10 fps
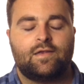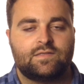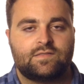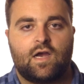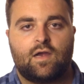going
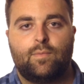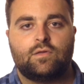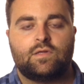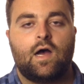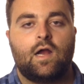to talk
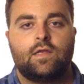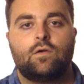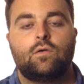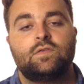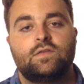about the
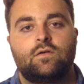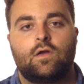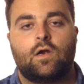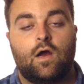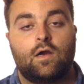audio till
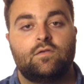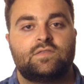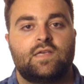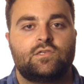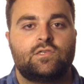our audio
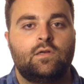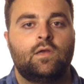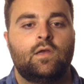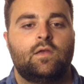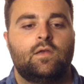
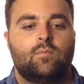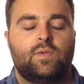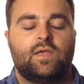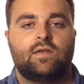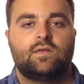section,
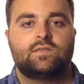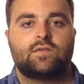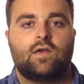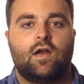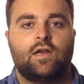
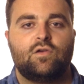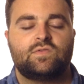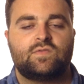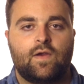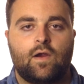because audio
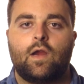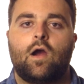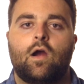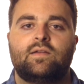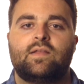is very
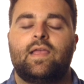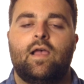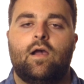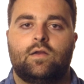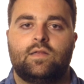hard to
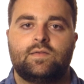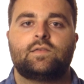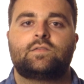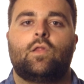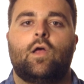get on a
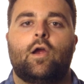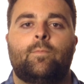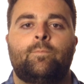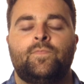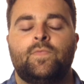
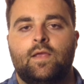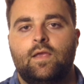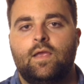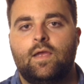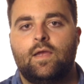DSLR,
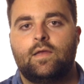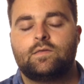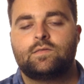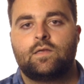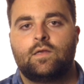
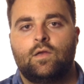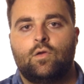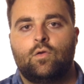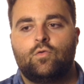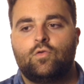and
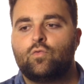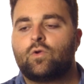you